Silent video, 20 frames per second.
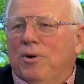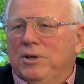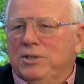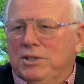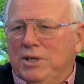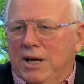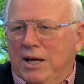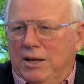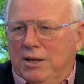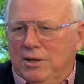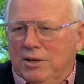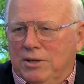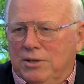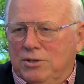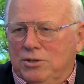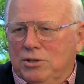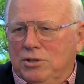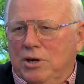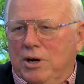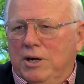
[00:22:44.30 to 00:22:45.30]
Island
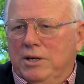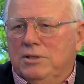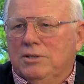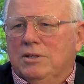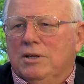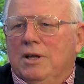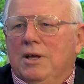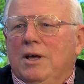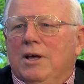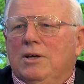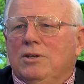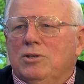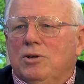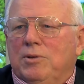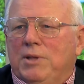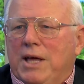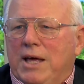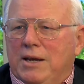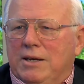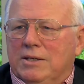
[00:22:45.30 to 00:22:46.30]
starts.
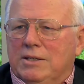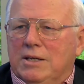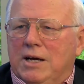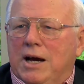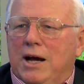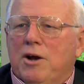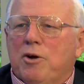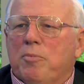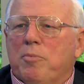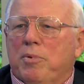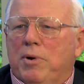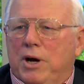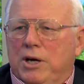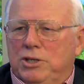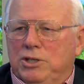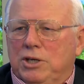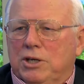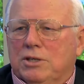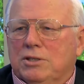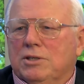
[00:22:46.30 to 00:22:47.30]
So that entire
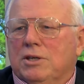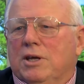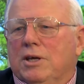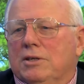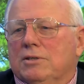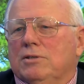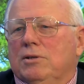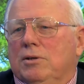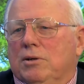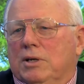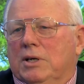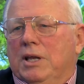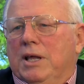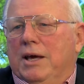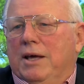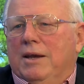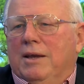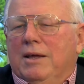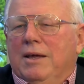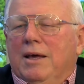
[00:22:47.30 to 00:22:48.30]
project gets looked
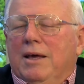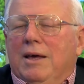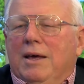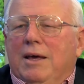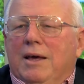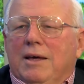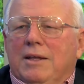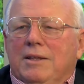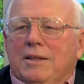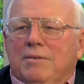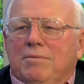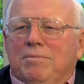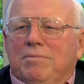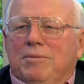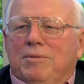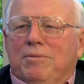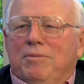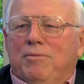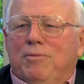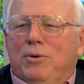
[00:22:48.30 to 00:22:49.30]
at. The
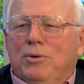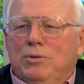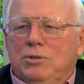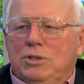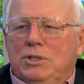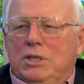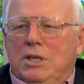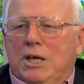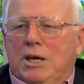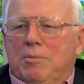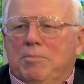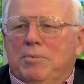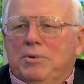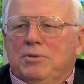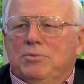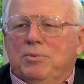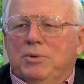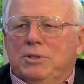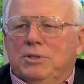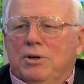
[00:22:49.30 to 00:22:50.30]
first step
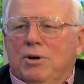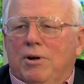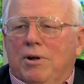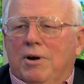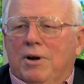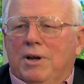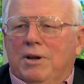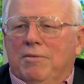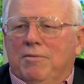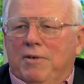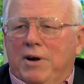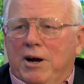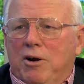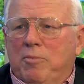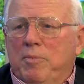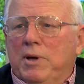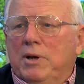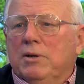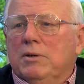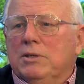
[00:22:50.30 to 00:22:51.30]
is what's called an
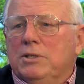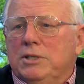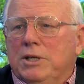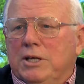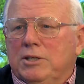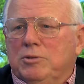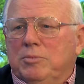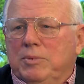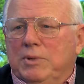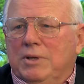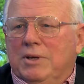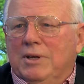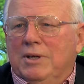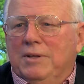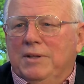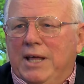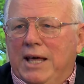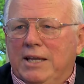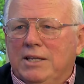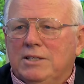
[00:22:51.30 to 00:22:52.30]
environmental assessment,
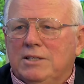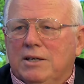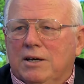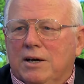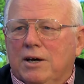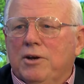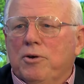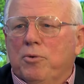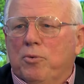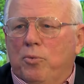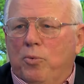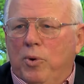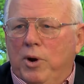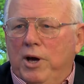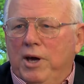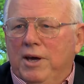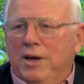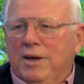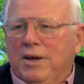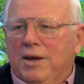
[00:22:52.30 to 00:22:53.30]
and that's
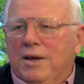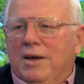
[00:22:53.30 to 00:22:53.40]
underway.